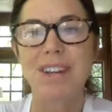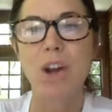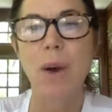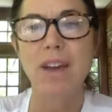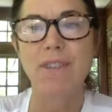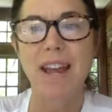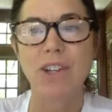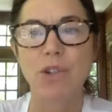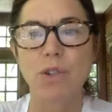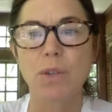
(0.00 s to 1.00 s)
I know I have
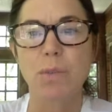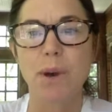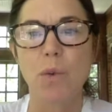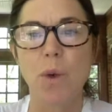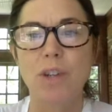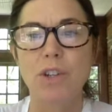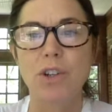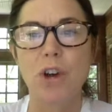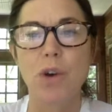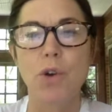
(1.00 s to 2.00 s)
angels, but want to
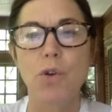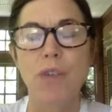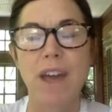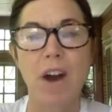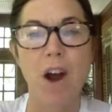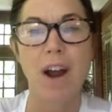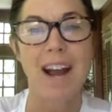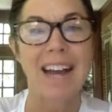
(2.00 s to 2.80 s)
know who they are.